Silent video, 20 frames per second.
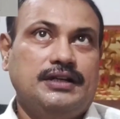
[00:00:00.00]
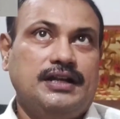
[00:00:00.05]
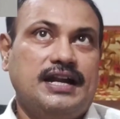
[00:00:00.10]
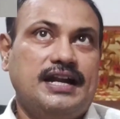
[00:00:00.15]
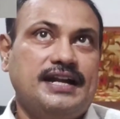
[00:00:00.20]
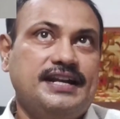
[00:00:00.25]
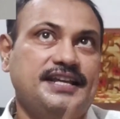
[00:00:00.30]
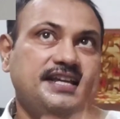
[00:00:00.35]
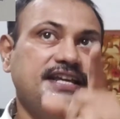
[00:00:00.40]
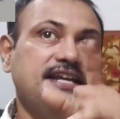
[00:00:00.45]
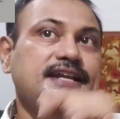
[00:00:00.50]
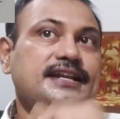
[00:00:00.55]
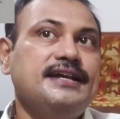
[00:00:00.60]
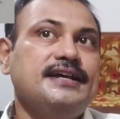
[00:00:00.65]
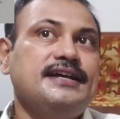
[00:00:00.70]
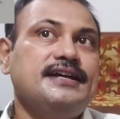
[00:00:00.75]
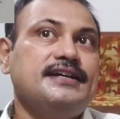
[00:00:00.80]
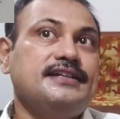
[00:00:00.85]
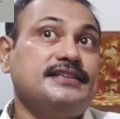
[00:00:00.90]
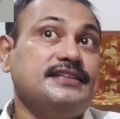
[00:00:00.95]
And
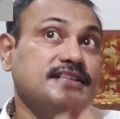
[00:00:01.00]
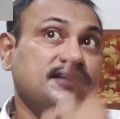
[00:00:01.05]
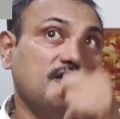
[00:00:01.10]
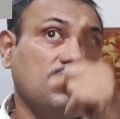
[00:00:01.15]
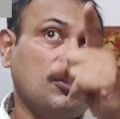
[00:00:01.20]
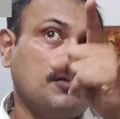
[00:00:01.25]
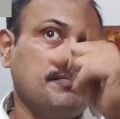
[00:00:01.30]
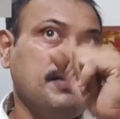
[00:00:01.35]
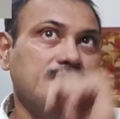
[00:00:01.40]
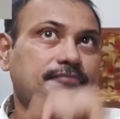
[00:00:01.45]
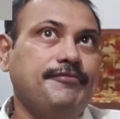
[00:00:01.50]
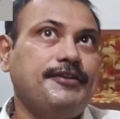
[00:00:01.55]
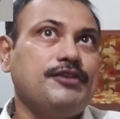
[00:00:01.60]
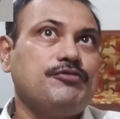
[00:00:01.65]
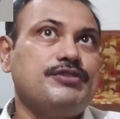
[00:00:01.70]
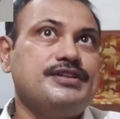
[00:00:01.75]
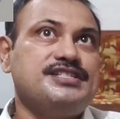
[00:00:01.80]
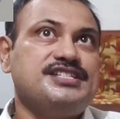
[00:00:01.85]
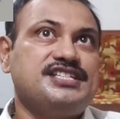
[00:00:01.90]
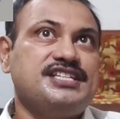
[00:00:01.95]
here the normal
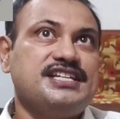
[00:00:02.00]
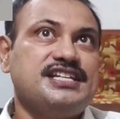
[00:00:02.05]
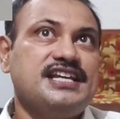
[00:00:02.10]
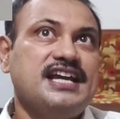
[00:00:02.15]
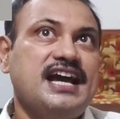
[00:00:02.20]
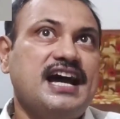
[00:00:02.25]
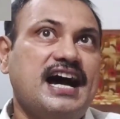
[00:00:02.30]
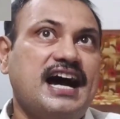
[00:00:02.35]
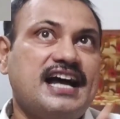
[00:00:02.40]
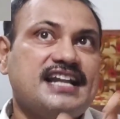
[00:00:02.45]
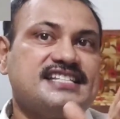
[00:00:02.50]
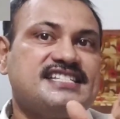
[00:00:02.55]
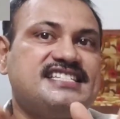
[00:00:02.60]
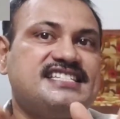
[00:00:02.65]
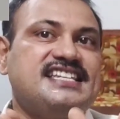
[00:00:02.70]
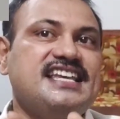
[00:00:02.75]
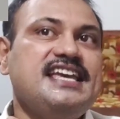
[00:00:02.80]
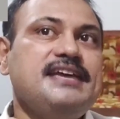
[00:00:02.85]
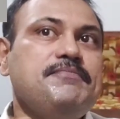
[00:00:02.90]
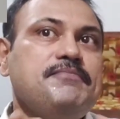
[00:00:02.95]
frequency are
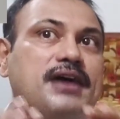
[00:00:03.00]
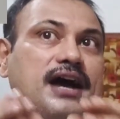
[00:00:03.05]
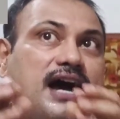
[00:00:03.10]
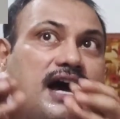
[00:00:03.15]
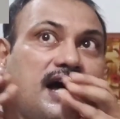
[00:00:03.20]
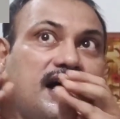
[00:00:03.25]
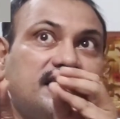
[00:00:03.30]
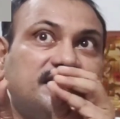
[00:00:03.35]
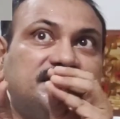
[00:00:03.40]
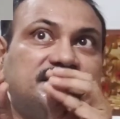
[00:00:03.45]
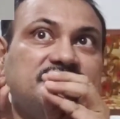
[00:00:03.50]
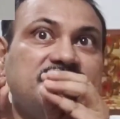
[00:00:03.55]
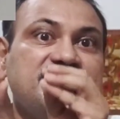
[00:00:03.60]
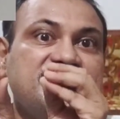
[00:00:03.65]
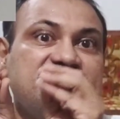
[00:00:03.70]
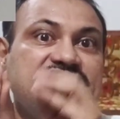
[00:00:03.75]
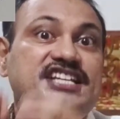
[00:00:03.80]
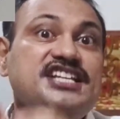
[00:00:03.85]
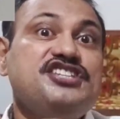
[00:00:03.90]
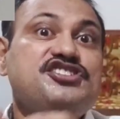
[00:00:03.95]
same as
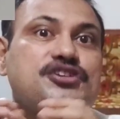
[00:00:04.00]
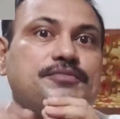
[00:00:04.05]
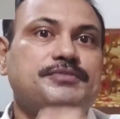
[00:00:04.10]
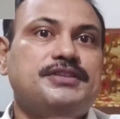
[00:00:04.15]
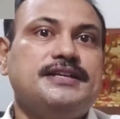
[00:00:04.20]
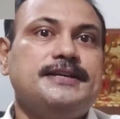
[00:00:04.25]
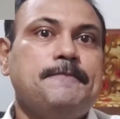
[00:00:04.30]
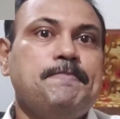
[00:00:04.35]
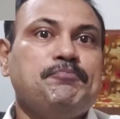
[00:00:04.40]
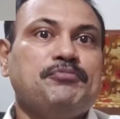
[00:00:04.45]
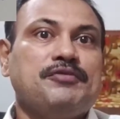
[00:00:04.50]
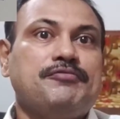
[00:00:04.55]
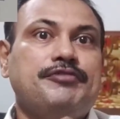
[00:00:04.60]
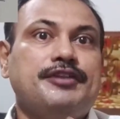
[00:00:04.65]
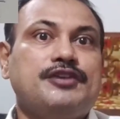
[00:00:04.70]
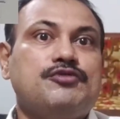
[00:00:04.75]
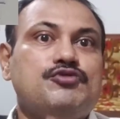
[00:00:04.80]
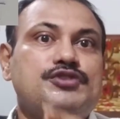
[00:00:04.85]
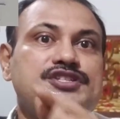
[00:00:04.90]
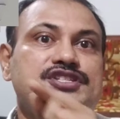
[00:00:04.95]
each of the
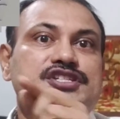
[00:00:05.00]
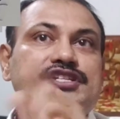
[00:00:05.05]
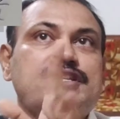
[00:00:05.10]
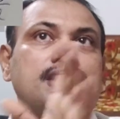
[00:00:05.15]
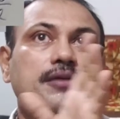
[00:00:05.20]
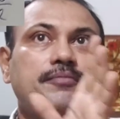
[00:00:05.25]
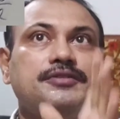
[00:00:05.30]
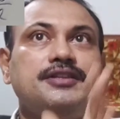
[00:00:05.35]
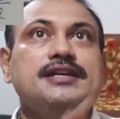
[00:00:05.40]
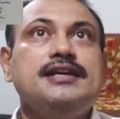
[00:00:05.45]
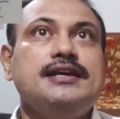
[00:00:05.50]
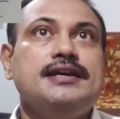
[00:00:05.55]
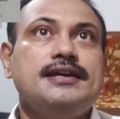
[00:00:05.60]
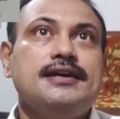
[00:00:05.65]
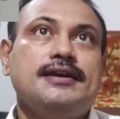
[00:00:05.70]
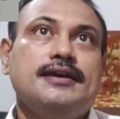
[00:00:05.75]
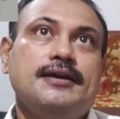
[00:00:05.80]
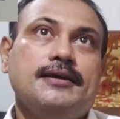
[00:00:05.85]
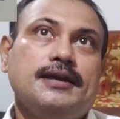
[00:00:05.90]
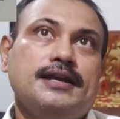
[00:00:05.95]
frequency of the
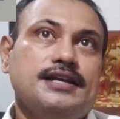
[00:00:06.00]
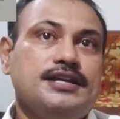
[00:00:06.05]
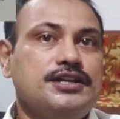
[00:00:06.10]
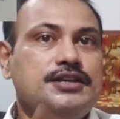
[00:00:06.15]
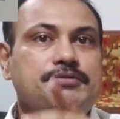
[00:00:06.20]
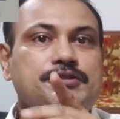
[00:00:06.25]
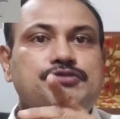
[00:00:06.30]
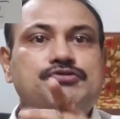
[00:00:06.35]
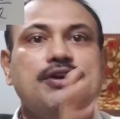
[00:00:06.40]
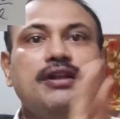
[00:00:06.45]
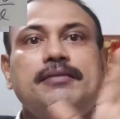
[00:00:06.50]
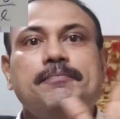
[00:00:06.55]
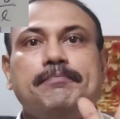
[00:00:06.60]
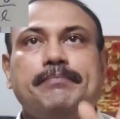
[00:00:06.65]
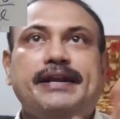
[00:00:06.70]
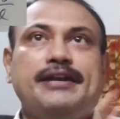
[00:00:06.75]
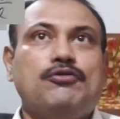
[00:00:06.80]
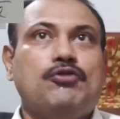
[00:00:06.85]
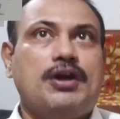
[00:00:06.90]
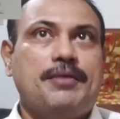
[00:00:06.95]
individual
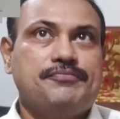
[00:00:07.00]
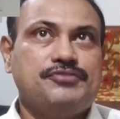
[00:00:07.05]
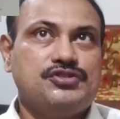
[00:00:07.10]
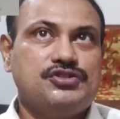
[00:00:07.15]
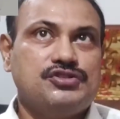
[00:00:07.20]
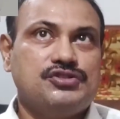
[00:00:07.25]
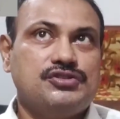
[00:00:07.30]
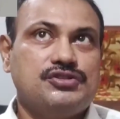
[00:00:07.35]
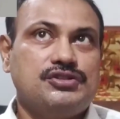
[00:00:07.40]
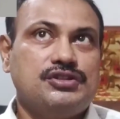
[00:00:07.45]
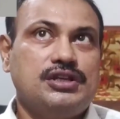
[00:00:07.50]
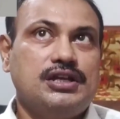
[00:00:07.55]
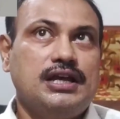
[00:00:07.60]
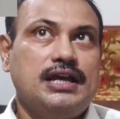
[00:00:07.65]
pendulums.